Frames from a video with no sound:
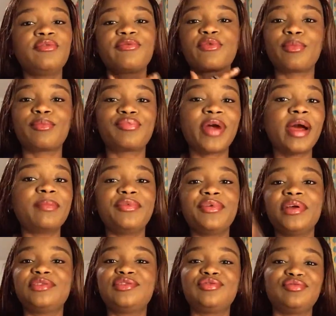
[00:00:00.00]
from
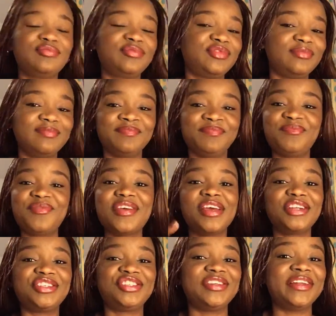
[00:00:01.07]
primary to
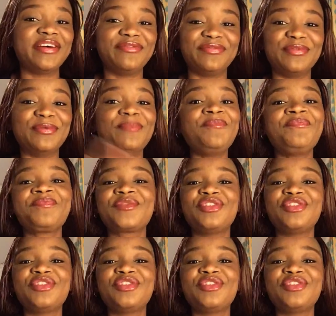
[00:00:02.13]
PhD level.